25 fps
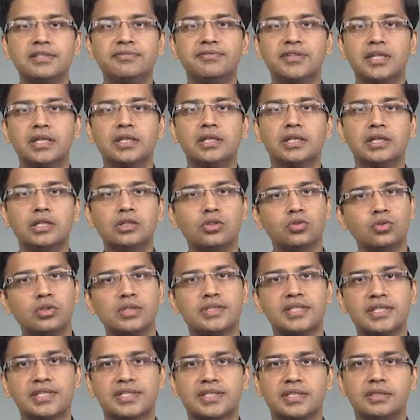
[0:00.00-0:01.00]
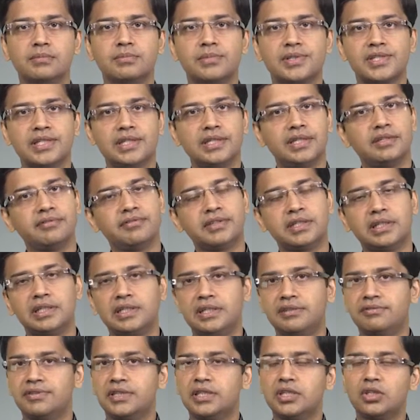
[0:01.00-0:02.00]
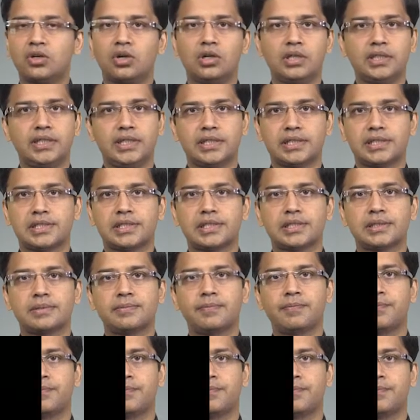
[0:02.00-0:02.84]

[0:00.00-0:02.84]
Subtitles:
different control systems in different contexts.